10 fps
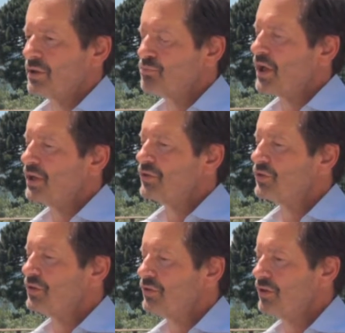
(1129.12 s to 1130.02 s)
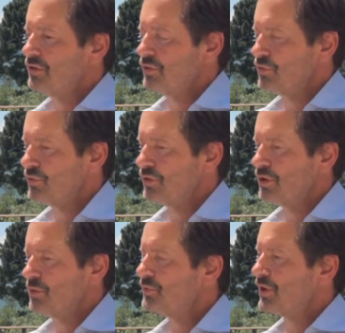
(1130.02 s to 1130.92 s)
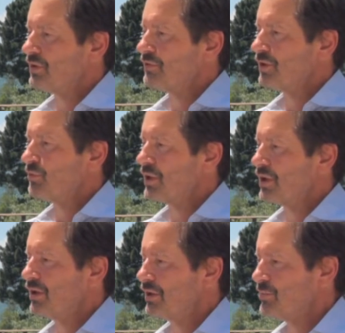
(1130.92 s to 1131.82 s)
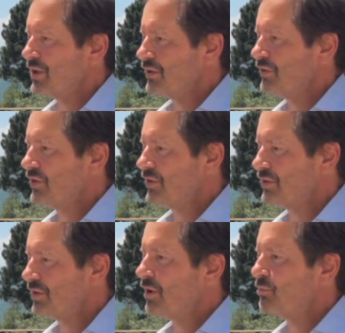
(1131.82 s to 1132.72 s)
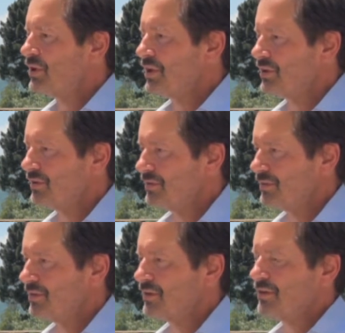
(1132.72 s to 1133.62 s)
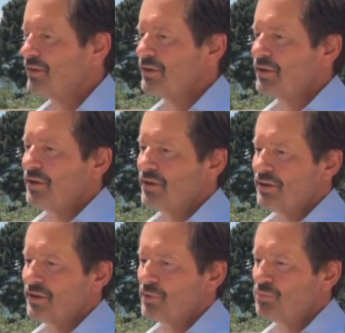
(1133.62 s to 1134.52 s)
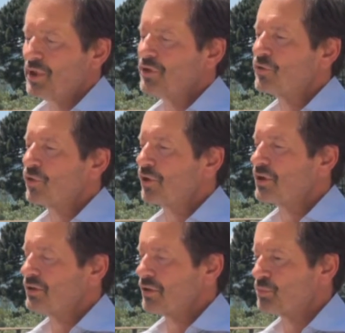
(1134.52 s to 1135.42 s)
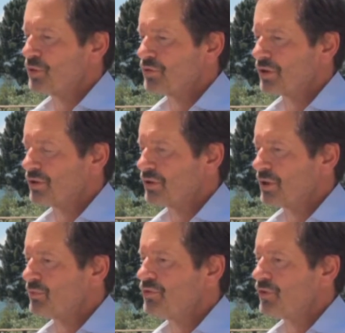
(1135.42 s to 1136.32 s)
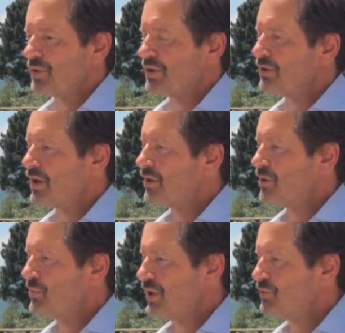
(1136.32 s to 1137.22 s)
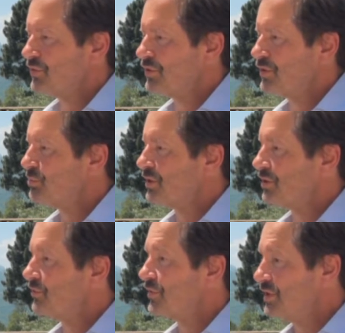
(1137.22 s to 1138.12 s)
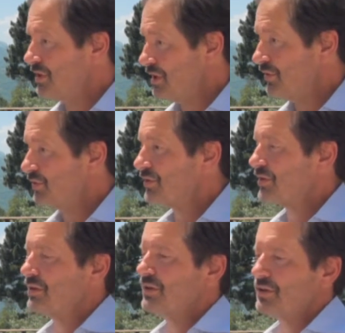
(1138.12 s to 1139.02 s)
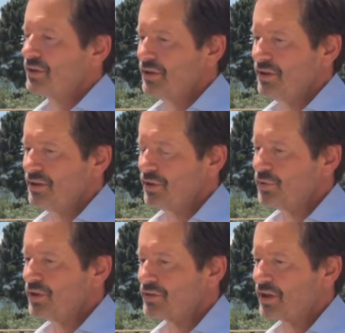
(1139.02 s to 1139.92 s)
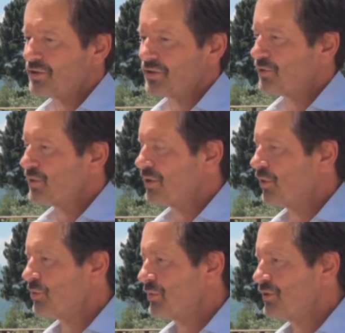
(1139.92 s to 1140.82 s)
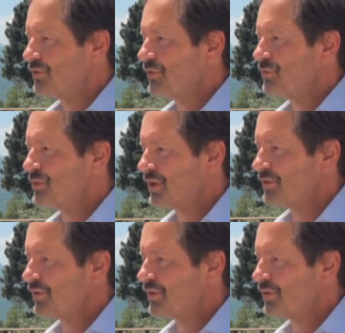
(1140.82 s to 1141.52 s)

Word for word: uh, and Mike has continued to keep ScanSite running at MIT and updated. And uh, Ben Turk, another postdoc in the lab, has generated a mm-hmm. lot of the matrices, particularly for the yeast. Yeah. In the old days, I generated all the matrices